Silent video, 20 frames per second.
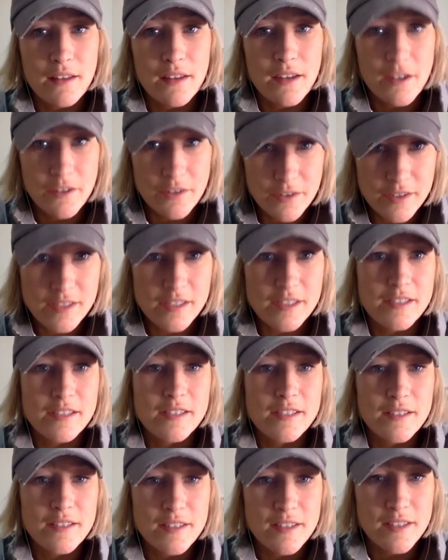
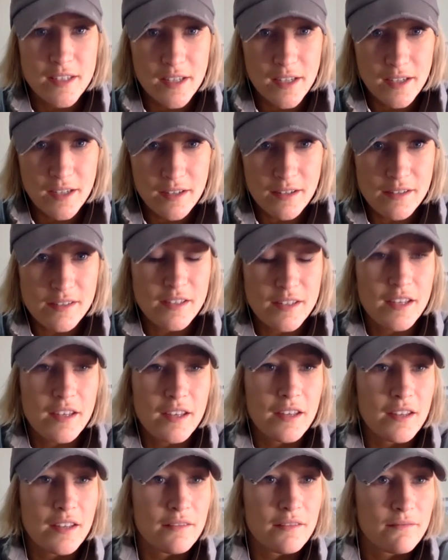consistency is
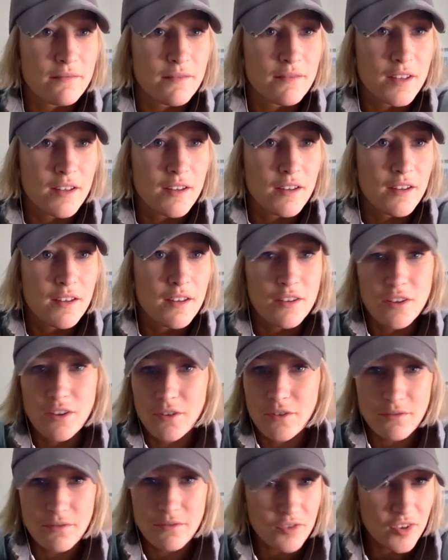key.
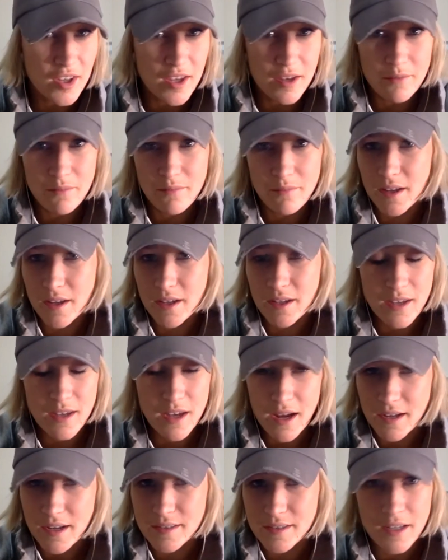Same like
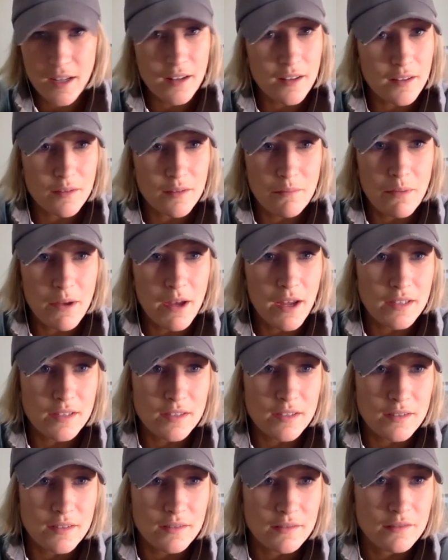Cass said it the
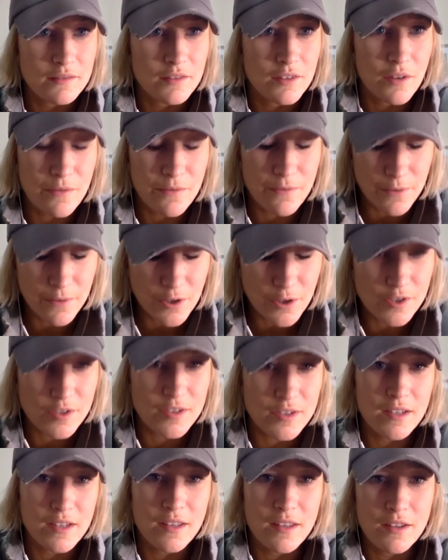best. The first
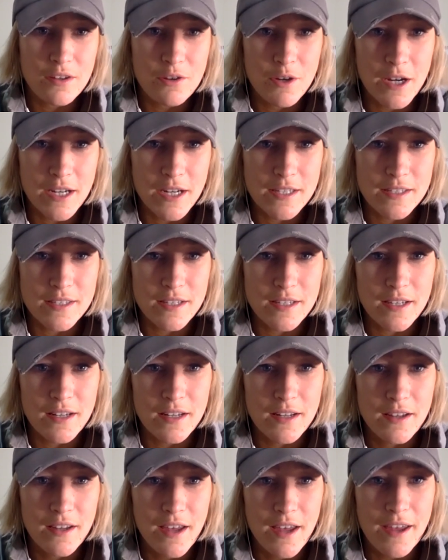thing that you guys
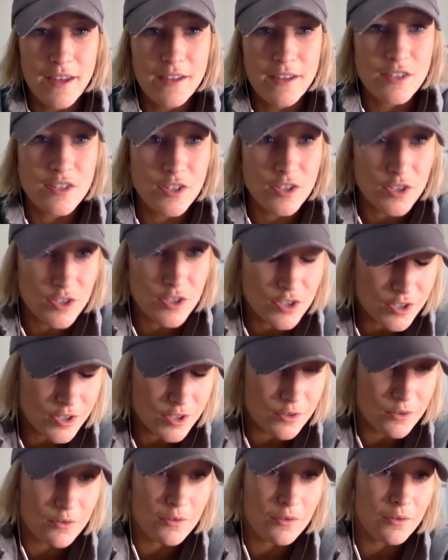did, as
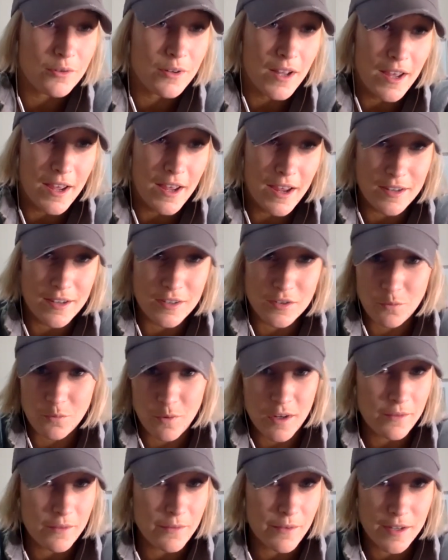soon as
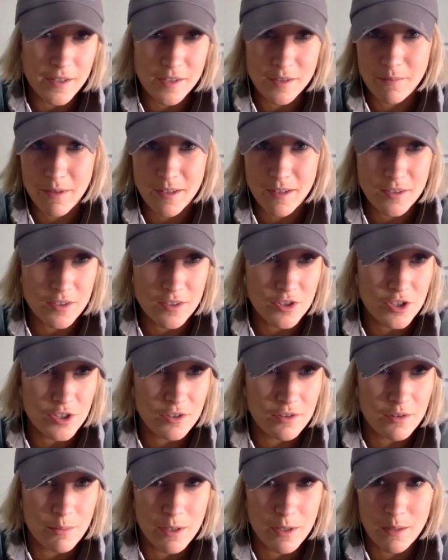one of us messaged
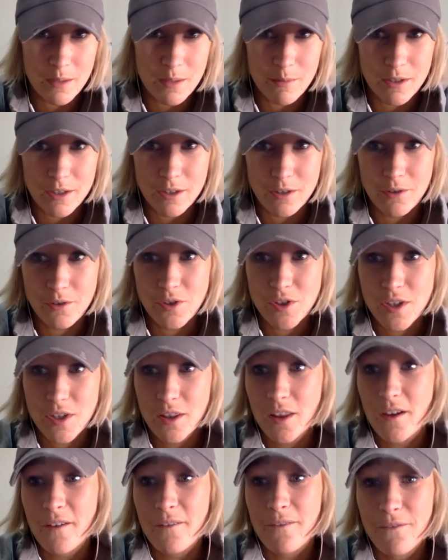you to become a coach,
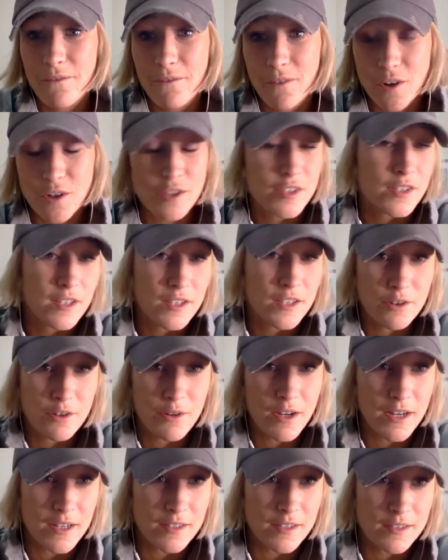the first thing you
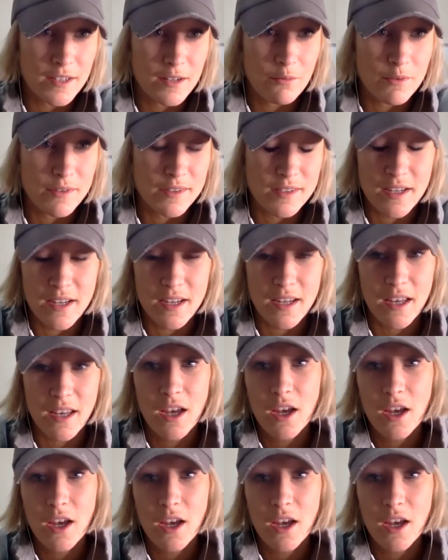guys did was like,